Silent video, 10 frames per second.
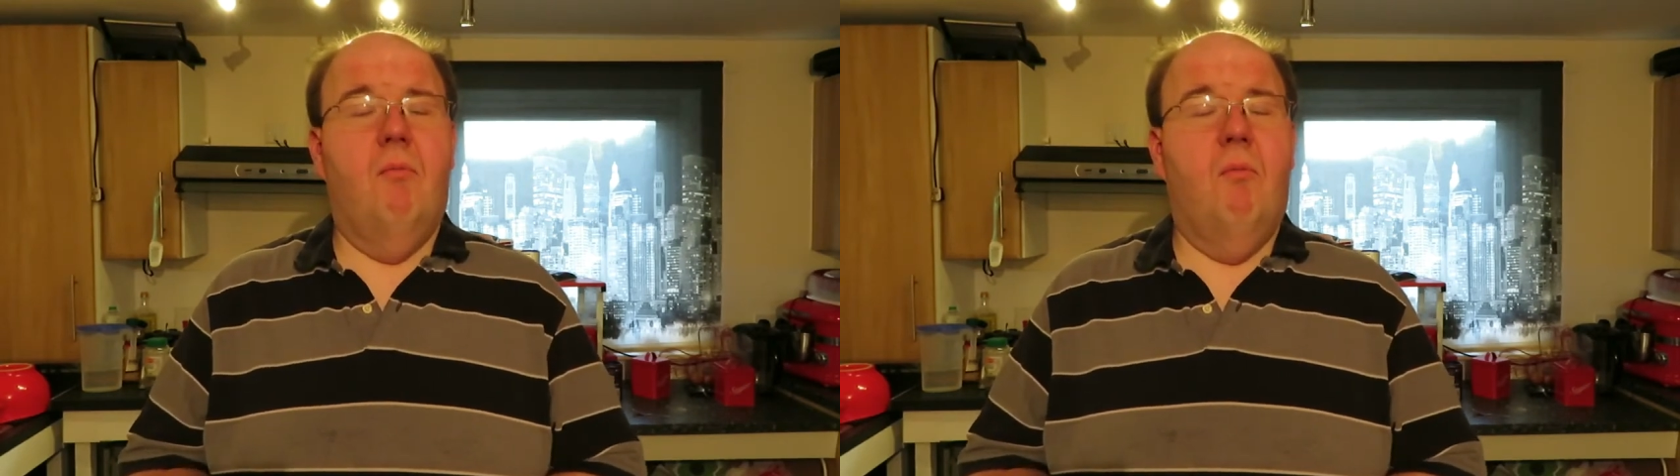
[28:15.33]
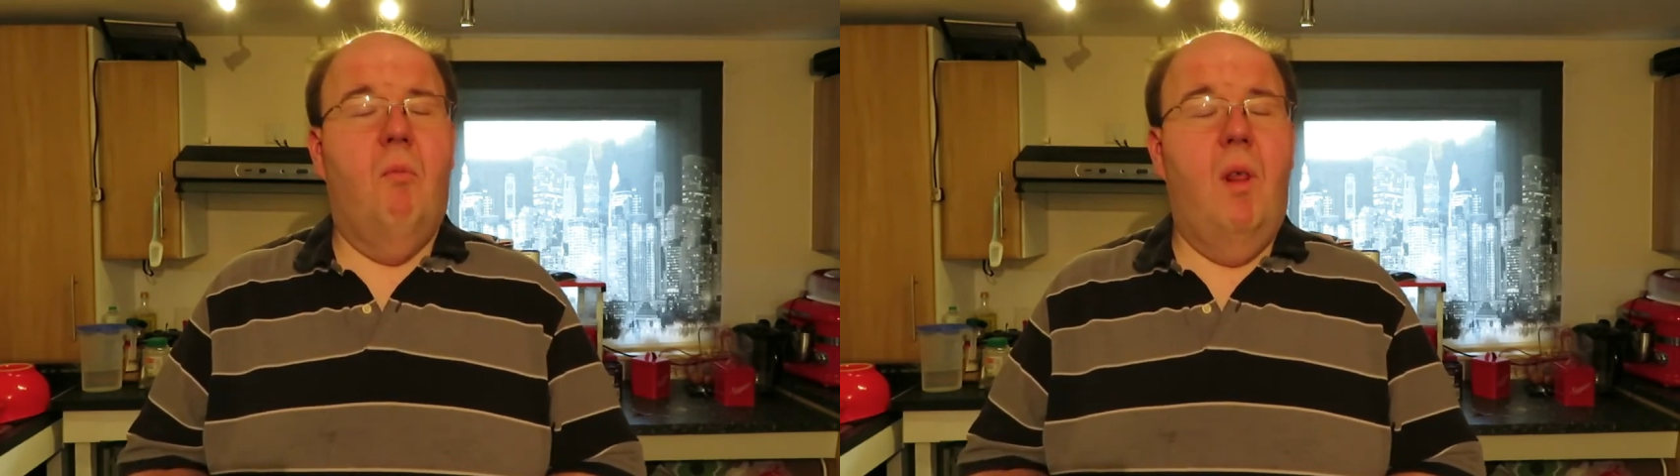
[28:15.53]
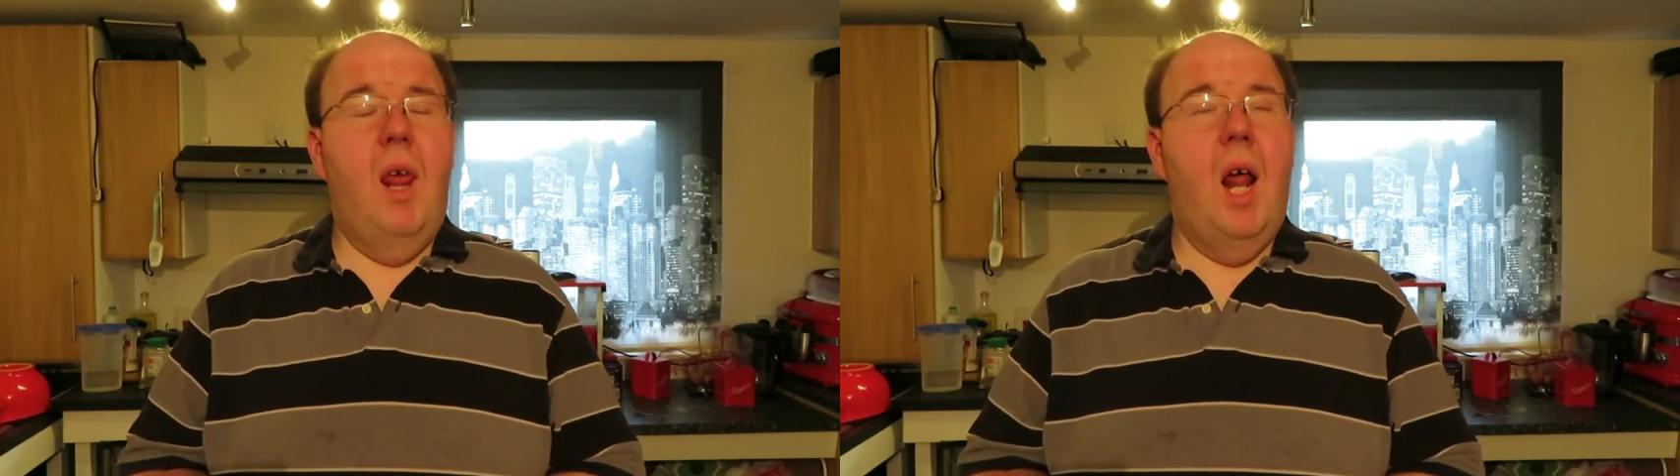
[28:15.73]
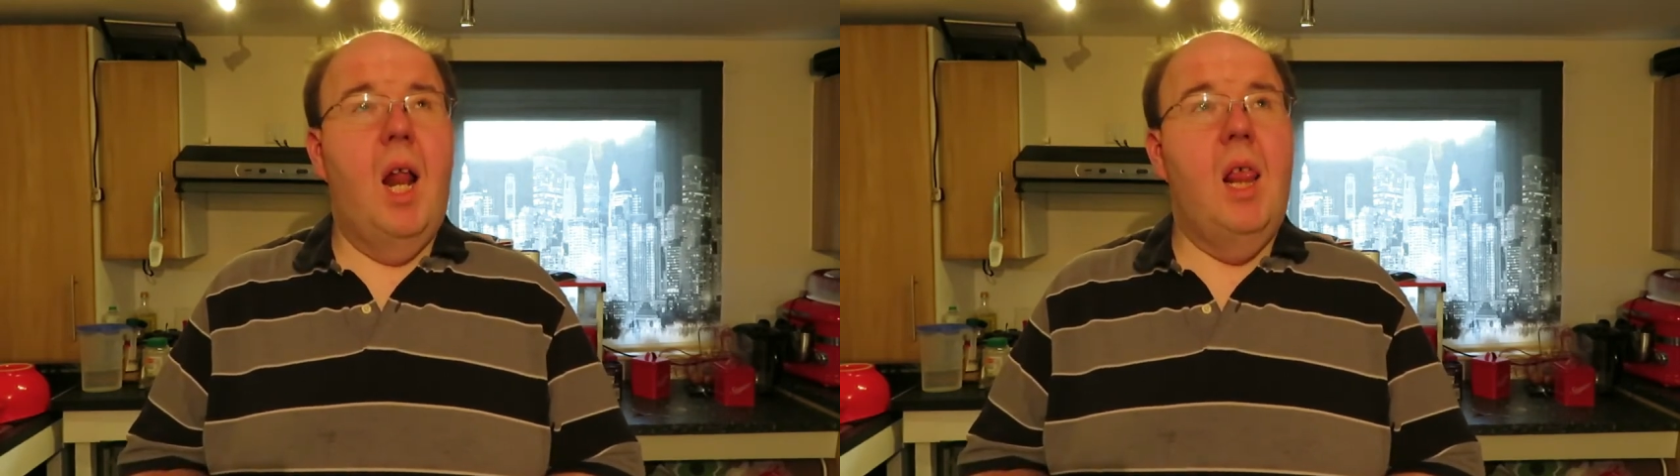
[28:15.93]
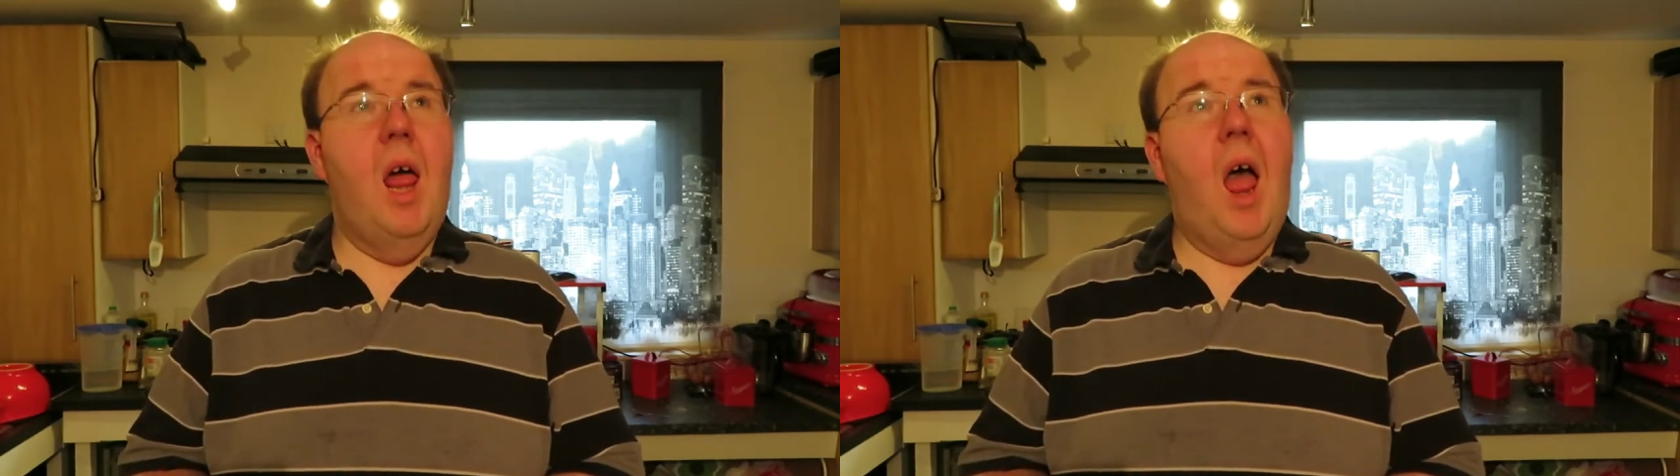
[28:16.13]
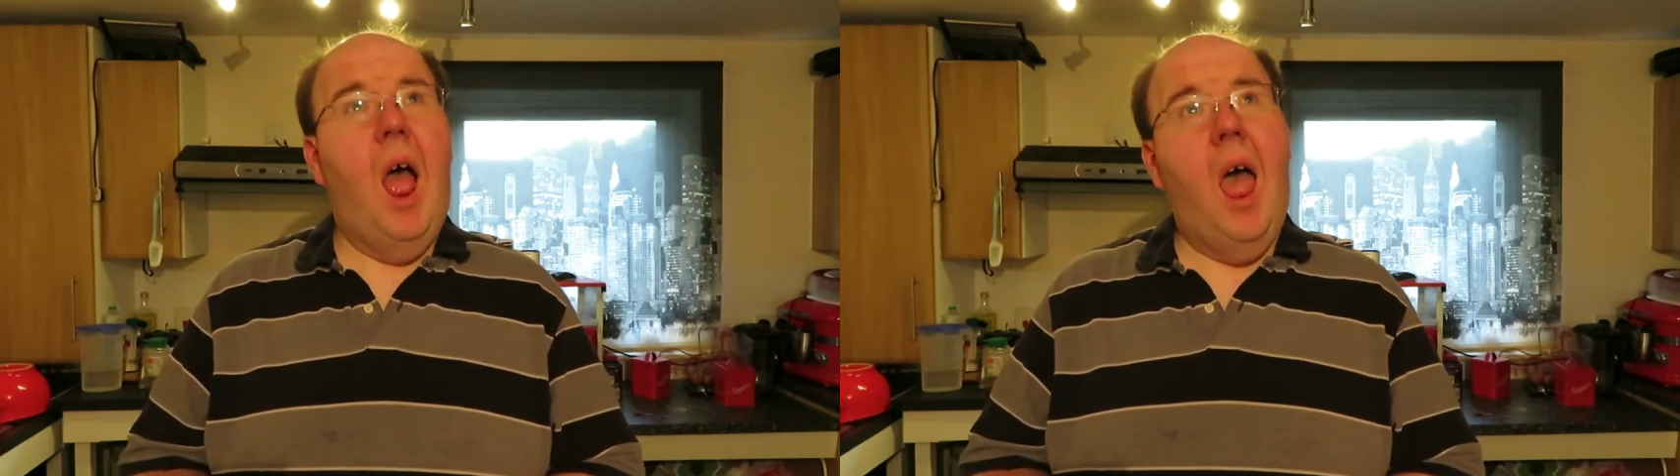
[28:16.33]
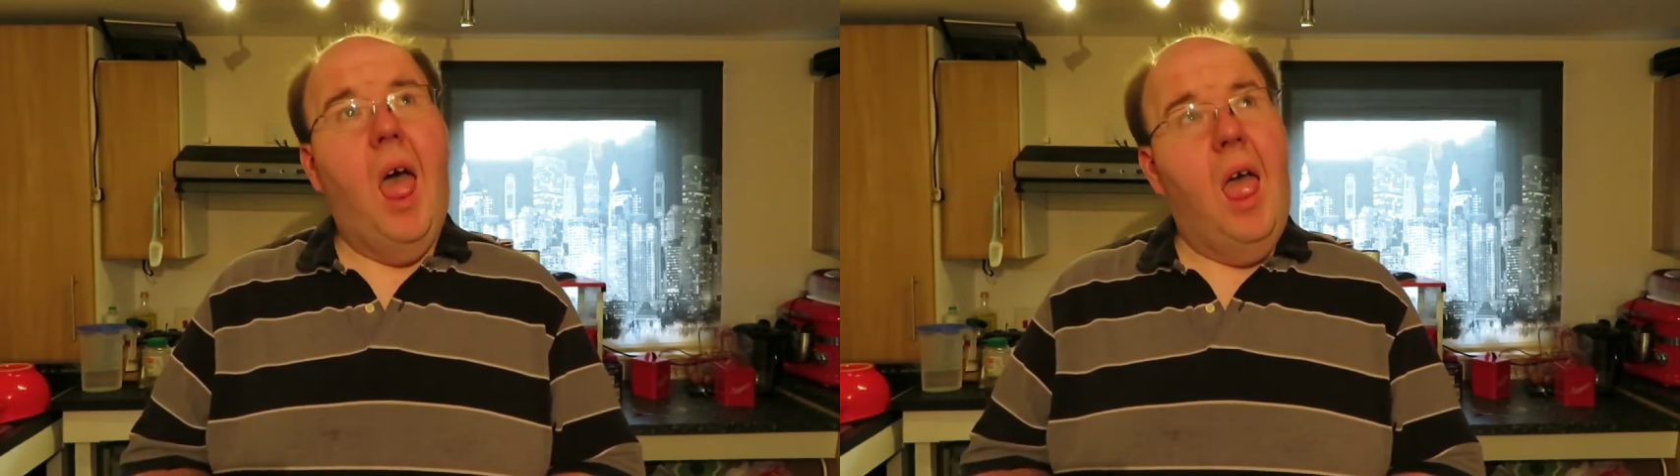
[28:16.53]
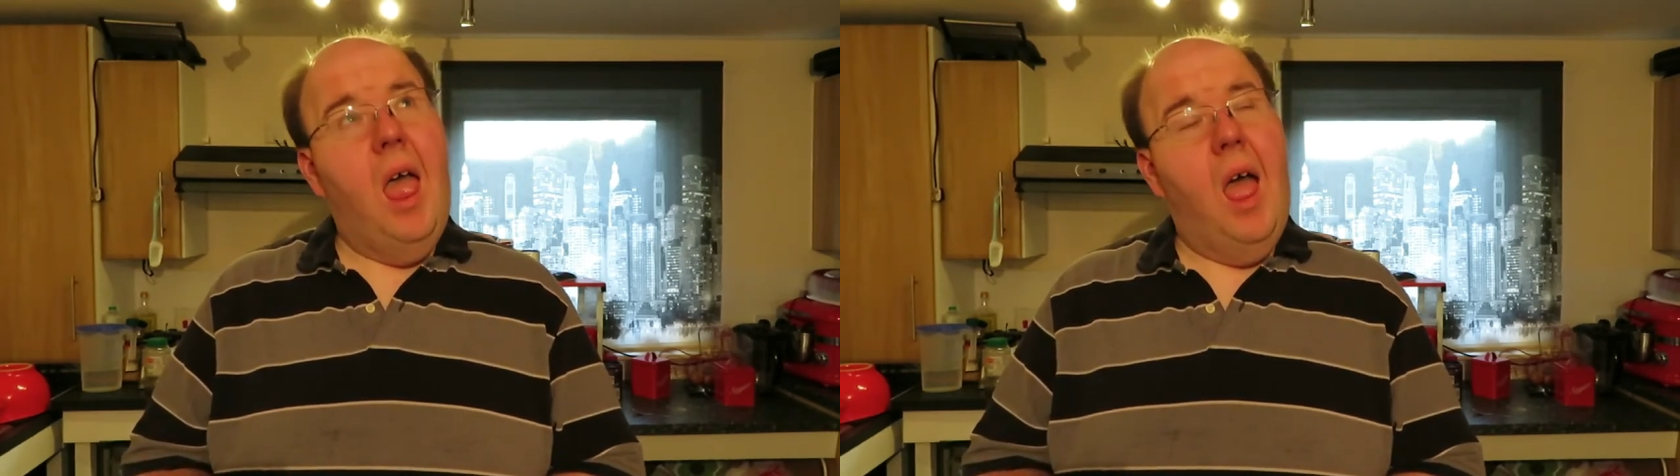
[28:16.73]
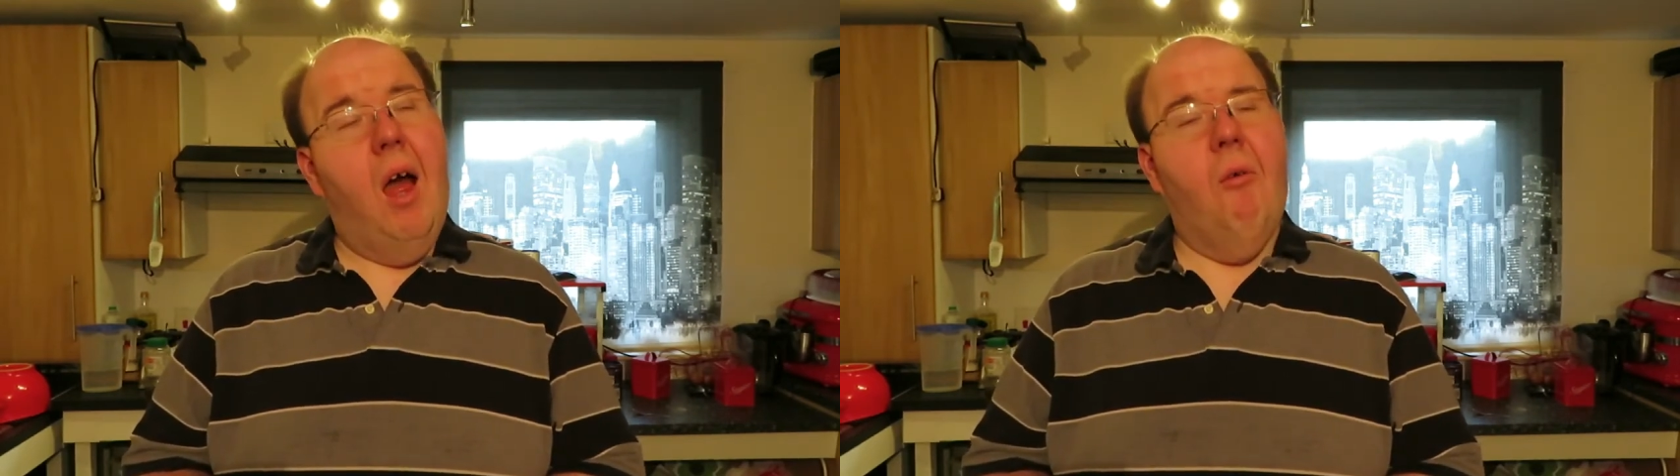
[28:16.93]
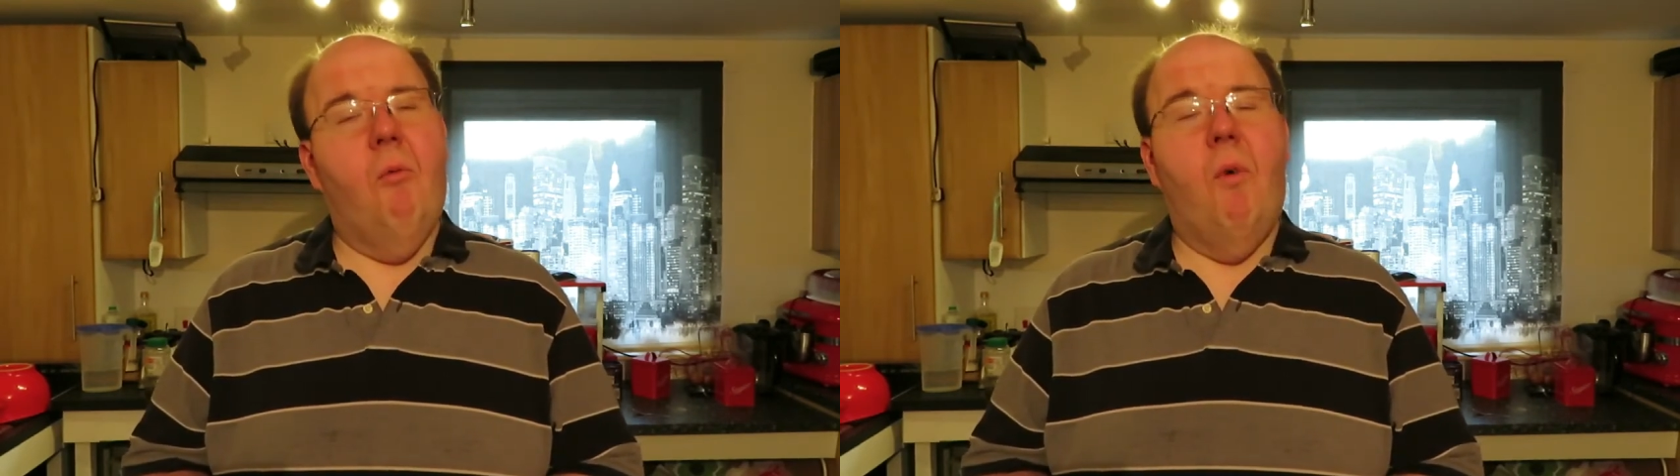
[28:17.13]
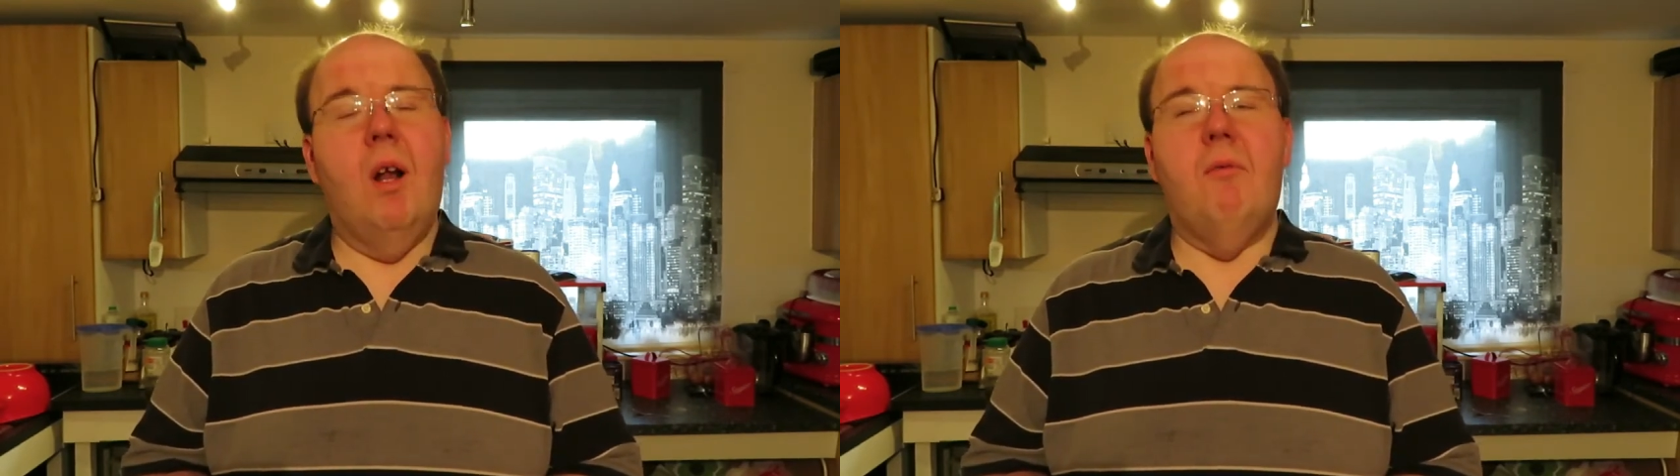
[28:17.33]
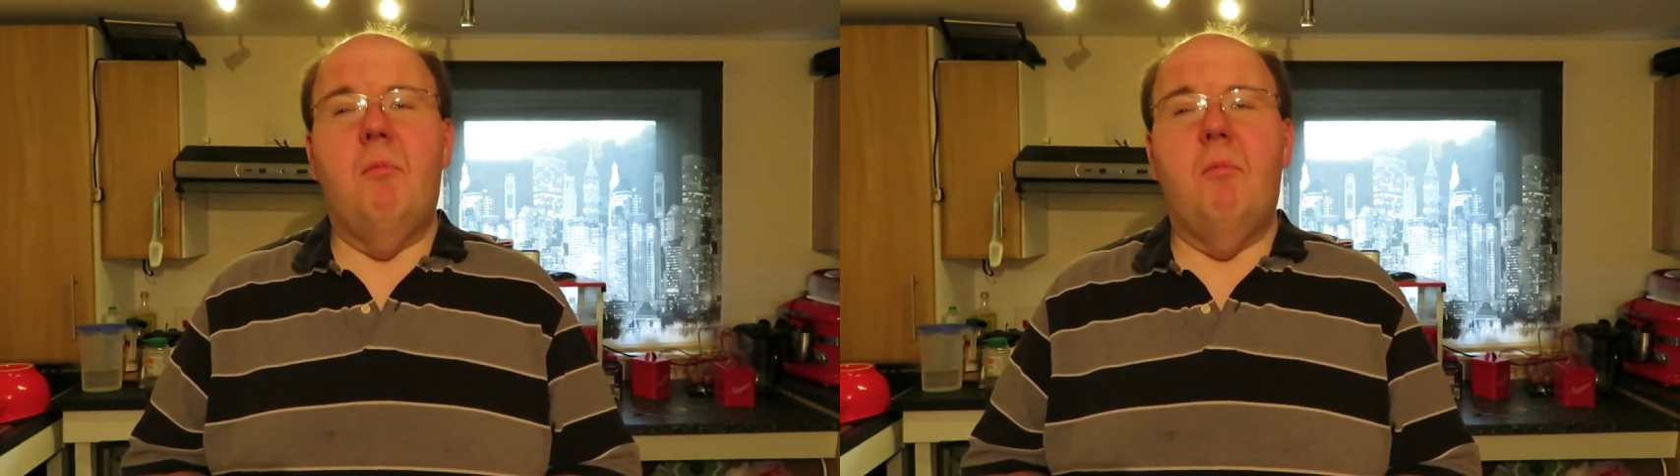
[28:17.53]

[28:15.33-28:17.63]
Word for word: one